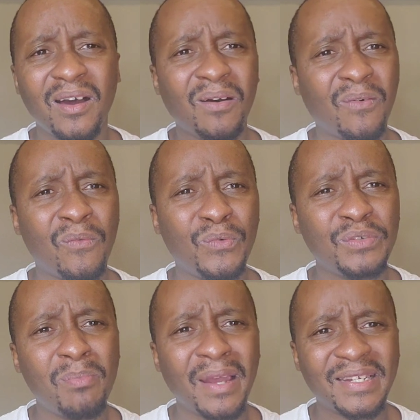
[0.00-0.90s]
of
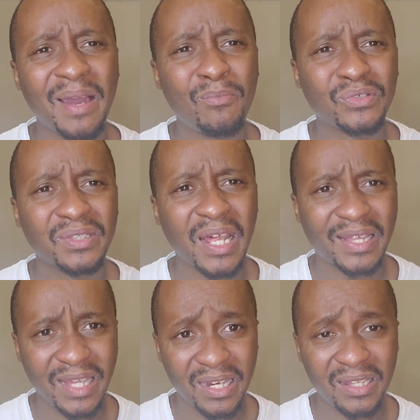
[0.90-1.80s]
which my time was
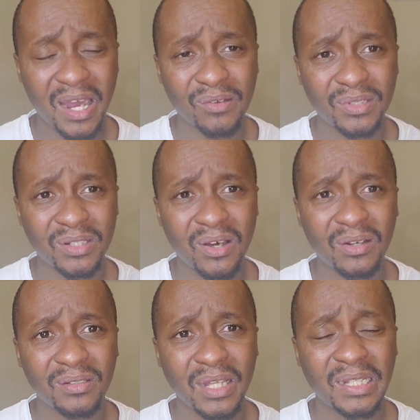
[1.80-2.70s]
like
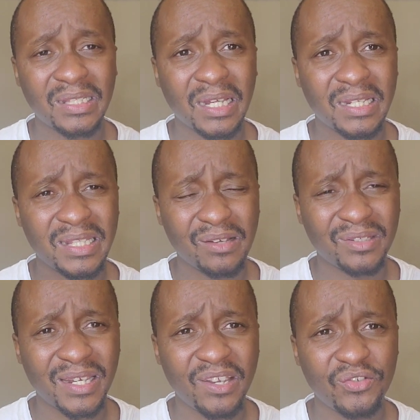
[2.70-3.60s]
$30,000,
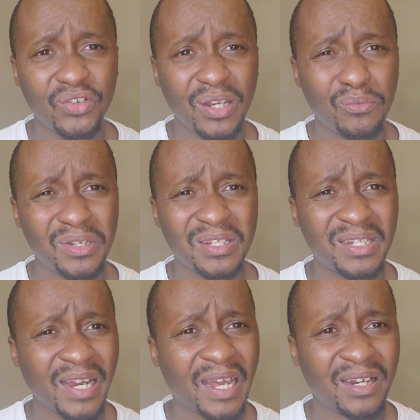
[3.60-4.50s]
30,000 Kenyan shilling, which is
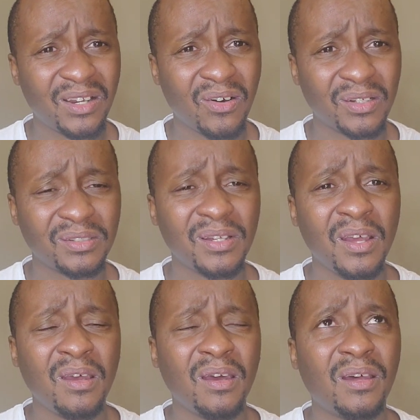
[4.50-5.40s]
$300,
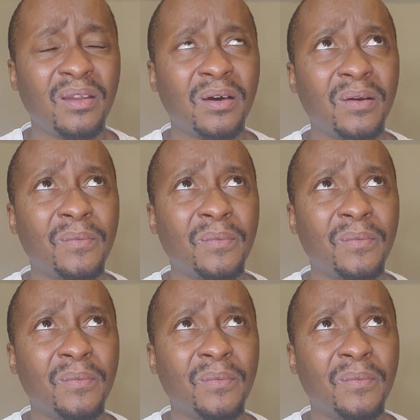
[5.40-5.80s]
and